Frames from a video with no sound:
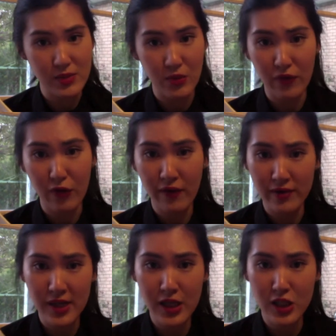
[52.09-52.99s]
your
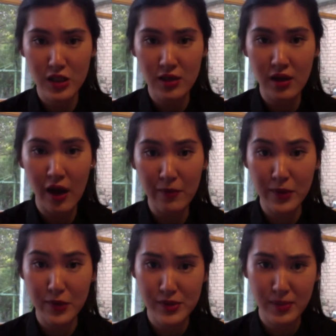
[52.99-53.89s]
creams
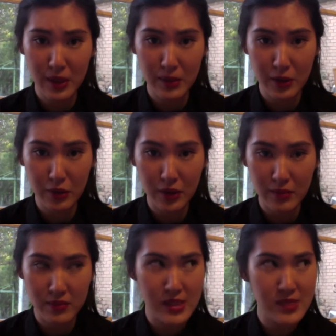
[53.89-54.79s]
or just before
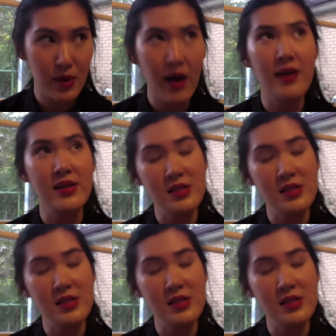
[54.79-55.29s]
foundation.